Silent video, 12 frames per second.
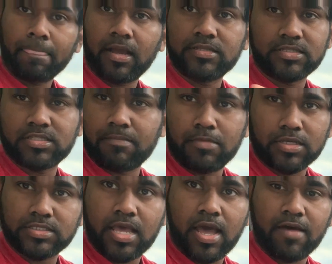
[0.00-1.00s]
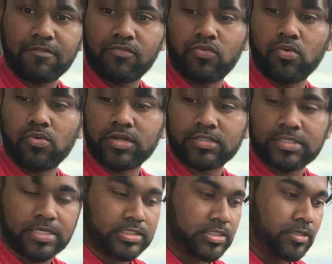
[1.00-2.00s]
and this is a must-have if you own a
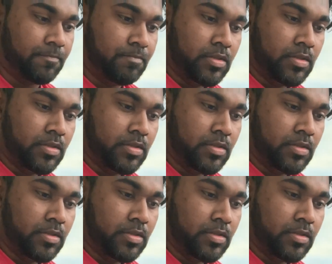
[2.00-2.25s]
Tesla.